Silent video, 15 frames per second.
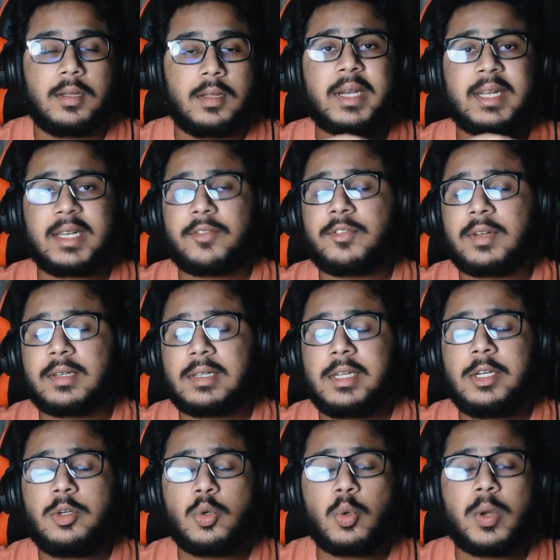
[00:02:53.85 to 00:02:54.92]
but I definitely
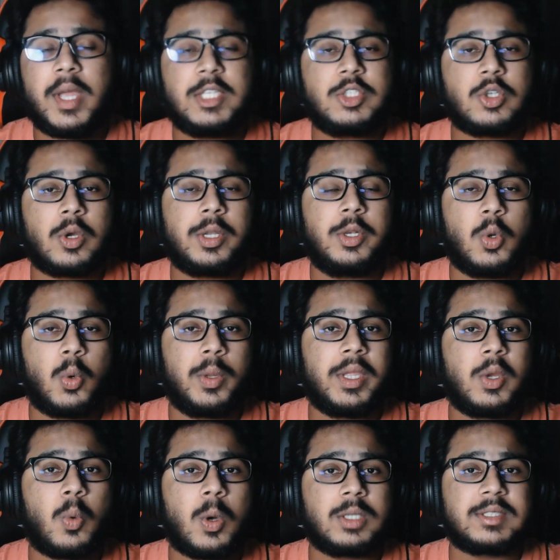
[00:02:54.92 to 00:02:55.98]
do enjoy
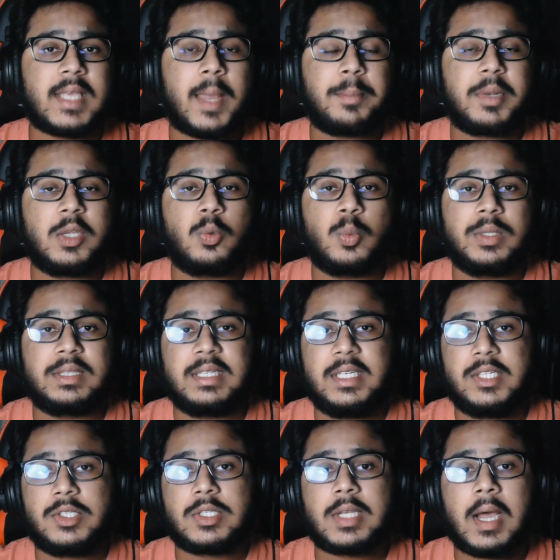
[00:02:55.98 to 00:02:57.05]
knowing what's happening with
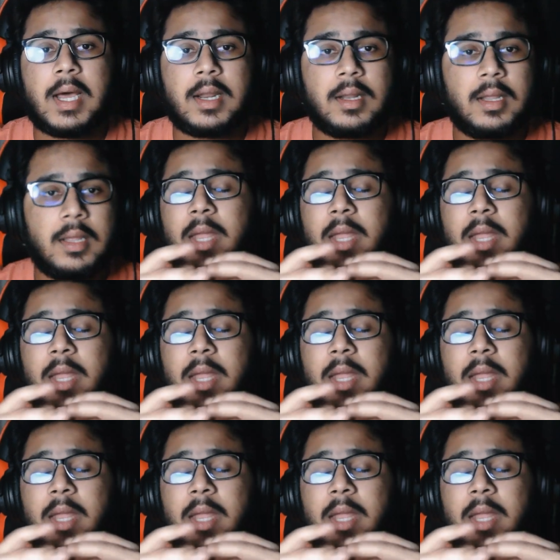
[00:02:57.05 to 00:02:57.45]
each car